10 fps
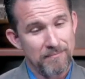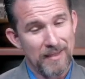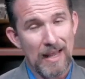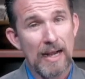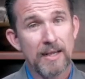
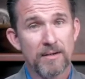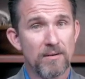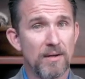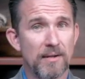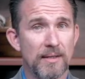Like it or
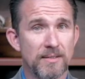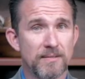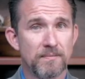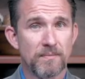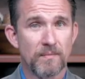not,
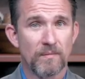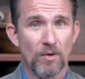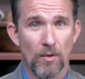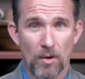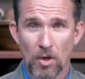
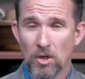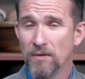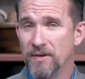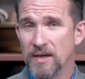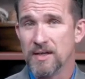all
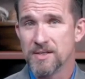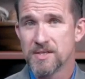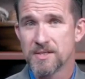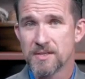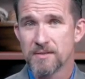of
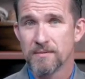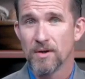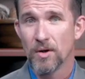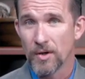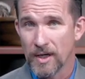us
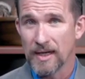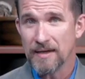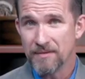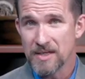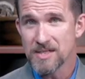are going to
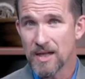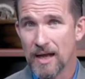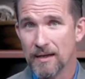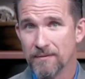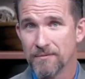leave this
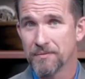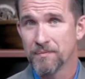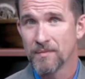life.